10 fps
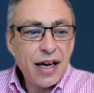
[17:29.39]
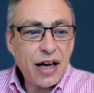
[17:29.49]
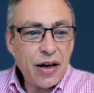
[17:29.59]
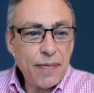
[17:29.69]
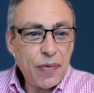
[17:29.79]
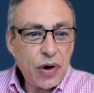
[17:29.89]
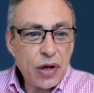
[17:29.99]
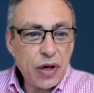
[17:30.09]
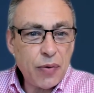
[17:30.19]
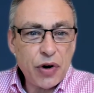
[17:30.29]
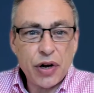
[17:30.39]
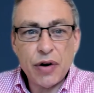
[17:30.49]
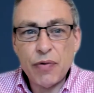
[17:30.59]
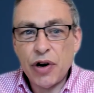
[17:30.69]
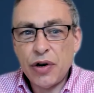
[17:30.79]
I think we're going
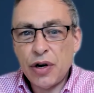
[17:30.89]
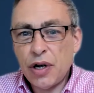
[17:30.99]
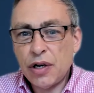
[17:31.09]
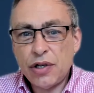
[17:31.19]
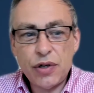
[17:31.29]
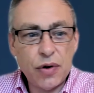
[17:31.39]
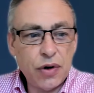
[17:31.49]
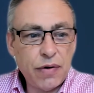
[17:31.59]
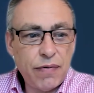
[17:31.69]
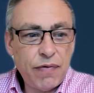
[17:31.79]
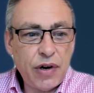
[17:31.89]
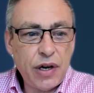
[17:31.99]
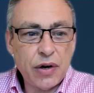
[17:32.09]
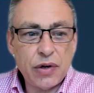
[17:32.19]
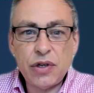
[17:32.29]
to run a short
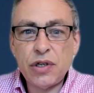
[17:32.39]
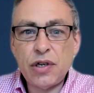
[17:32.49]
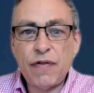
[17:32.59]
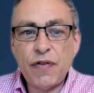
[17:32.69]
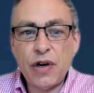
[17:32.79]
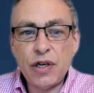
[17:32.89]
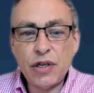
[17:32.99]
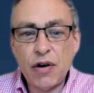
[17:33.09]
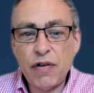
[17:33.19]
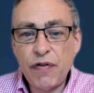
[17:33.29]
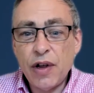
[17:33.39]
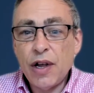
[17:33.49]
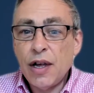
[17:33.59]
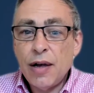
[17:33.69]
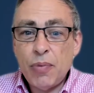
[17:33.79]
video just to finish off,
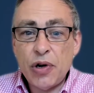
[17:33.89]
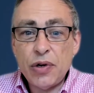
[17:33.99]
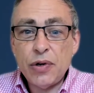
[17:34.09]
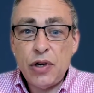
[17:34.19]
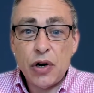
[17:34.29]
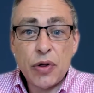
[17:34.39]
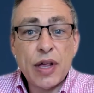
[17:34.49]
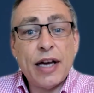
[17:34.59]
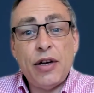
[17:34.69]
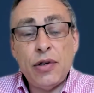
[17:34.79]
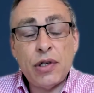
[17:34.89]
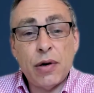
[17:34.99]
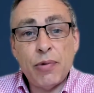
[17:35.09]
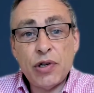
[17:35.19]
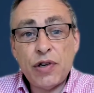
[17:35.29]
but thank you
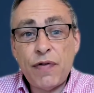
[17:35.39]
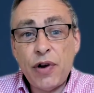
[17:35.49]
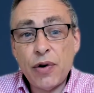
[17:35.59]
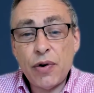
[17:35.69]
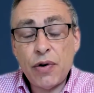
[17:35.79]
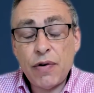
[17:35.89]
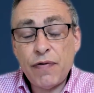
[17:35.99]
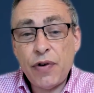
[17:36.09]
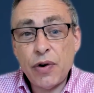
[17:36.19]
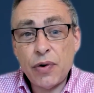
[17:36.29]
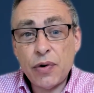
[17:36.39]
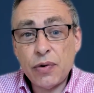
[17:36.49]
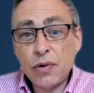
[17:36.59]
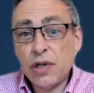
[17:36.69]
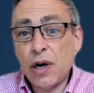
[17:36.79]
so much for
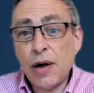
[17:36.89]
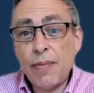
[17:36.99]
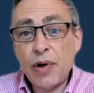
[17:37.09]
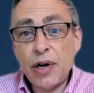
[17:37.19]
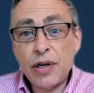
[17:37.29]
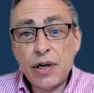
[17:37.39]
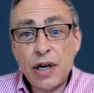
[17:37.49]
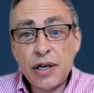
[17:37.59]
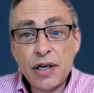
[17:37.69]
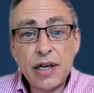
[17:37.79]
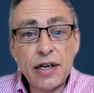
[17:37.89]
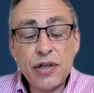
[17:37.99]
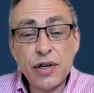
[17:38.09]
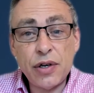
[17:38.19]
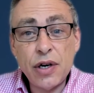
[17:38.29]
your time and
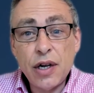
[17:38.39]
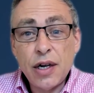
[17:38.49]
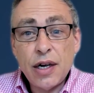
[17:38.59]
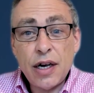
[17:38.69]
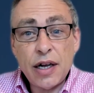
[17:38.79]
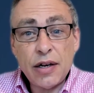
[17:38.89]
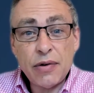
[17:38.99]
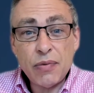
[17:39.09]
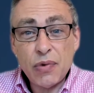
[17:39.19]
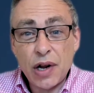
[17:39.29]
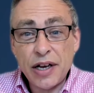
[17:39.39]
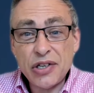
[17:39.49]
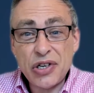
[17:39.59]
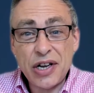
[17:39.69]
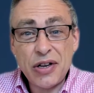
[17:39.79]
attention. And like
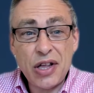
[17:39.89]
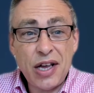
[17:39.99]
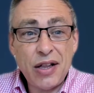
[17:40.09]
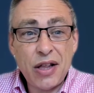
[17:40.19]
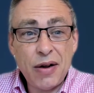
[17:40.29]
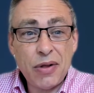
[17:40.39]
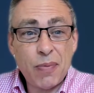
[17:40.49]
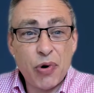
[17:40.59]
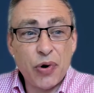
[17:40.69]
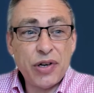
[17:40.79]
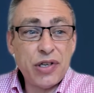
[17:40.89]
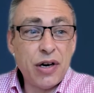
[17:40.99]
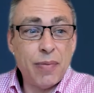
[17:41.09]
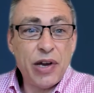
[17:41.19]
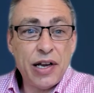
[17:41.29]
I say, the products are
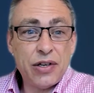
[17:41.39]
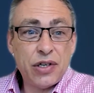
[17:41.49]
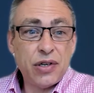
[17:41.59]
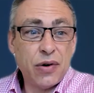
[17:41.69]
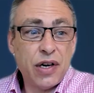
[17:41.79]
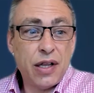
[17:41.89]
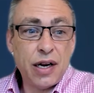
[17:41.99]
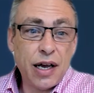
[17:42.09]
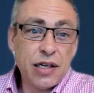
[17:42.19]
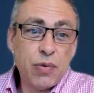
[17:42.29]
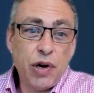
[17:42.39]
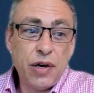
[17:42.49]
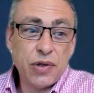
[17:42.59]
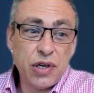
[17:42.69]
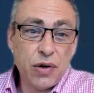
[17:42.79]
coming into stock in the next
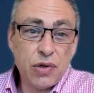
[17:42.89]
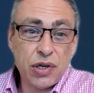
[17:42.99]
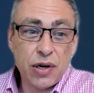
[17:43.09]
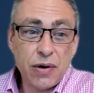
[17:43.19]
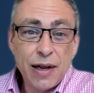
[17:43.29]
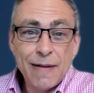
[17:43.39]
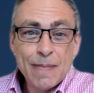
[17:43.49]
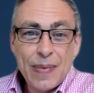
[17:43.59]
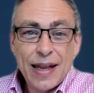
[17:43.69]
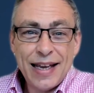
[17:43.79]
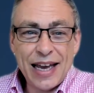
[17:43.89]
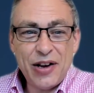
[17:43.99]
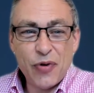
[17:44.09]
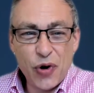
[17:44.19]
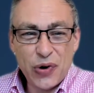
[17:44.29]
week or two, so
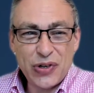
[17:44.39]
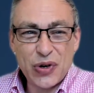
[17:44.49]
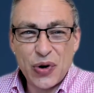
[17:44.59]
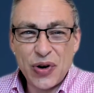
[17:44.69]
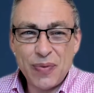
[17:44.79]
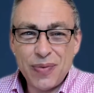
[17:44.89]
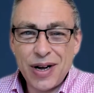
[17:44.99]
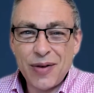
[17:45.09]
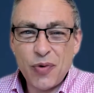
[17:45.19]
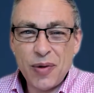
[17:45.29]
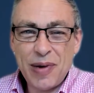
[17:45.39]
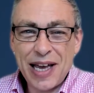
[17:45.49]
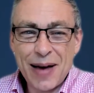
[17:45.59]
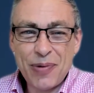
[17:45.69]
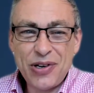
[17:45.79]
get your orders on and we'll be
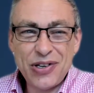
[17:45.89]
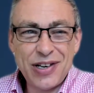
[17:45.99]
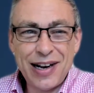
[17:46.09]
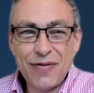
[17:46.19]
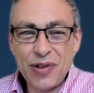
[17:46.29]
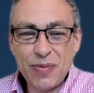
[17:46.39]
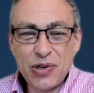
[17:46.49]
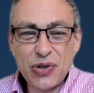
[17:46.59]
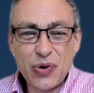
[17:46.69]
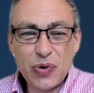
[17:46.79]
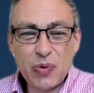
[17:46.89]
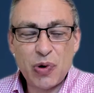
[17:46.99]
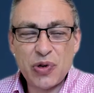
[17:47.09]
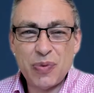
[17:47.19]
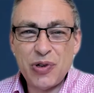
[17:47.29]
happy to deliver them as soon as
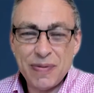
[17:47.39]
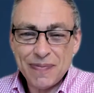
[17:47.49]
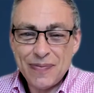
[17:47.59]
possible.